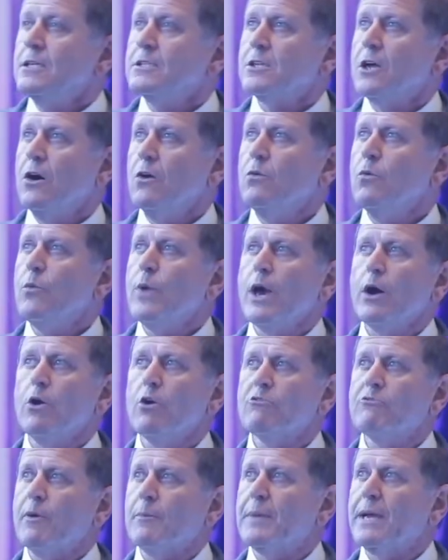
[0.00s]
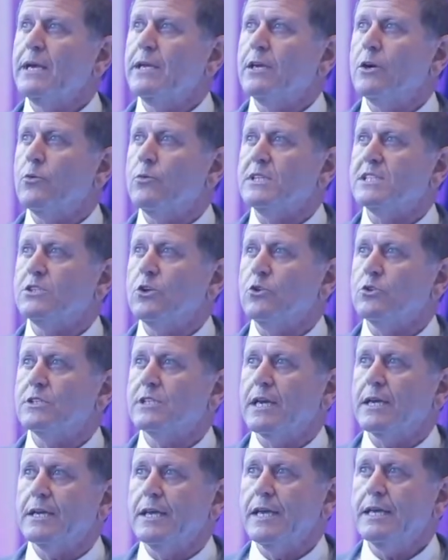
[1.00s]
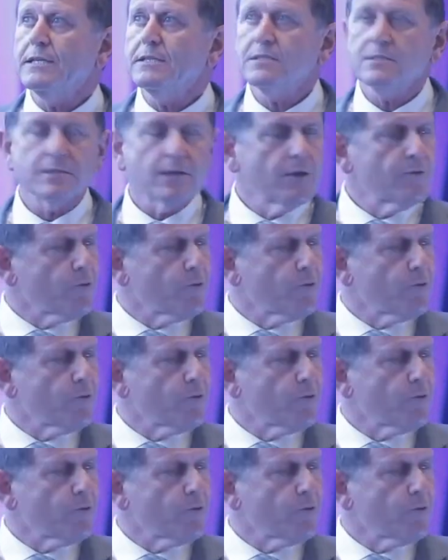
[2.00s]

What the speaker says: So we are all familiar with those techniques.